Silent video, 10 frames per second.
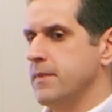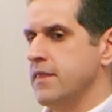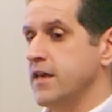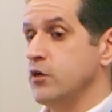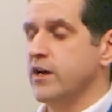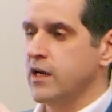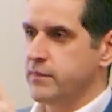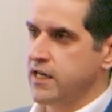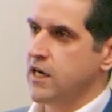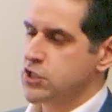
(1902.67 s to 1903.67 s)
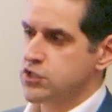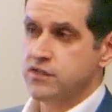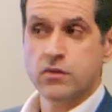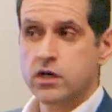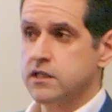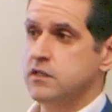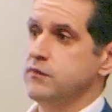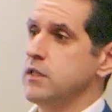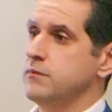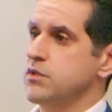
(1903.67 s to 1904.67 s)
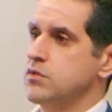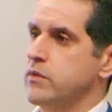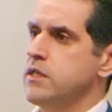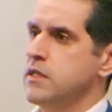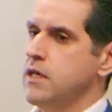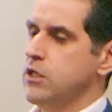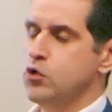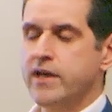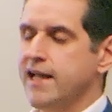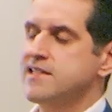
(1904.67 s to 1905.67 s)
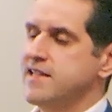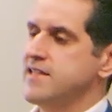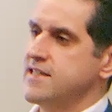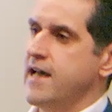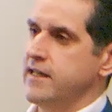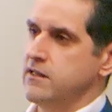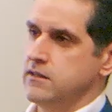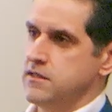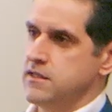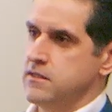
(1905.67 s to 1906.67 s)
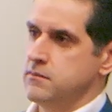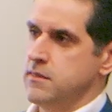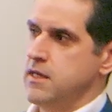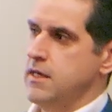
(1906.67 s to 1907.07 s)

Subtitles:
Then you've got to be conscious of market developments, right? You can't stay static on a system.